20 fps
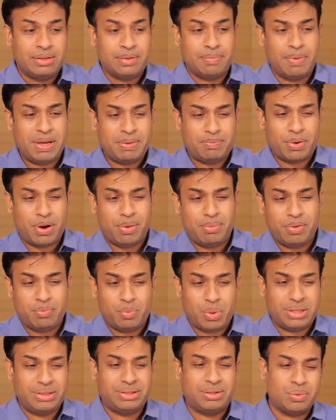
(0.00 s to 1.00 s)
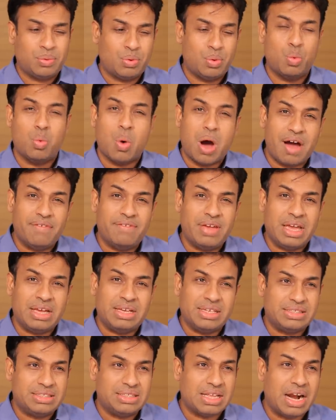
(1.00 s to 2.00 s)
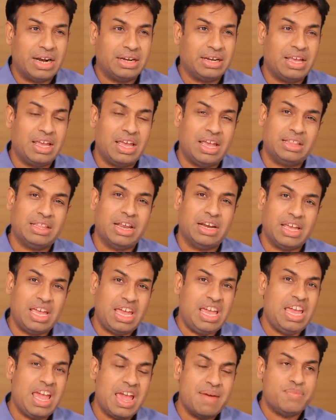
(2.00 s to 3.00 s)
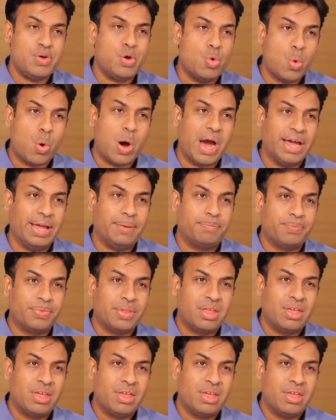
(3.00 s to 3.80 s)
The big problem with Huawei is that that EMUI